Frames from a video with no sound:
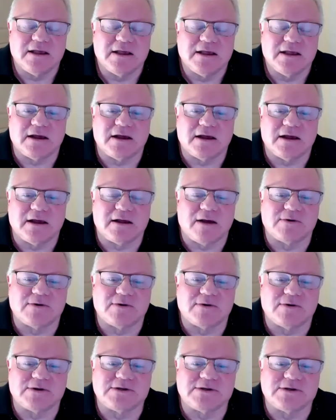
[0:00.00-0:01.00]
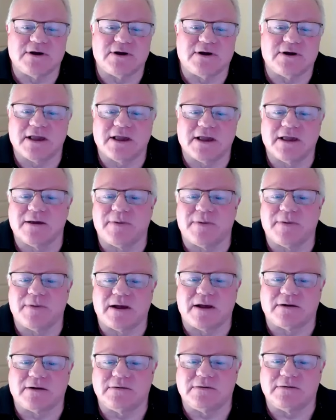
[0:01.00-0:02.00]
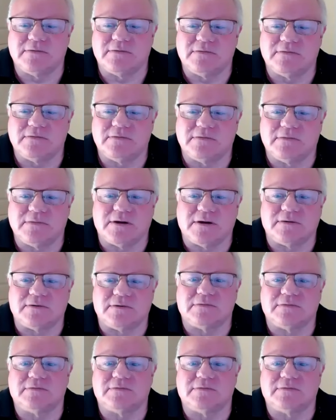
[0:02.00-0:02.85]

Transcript: I was talking about, you know,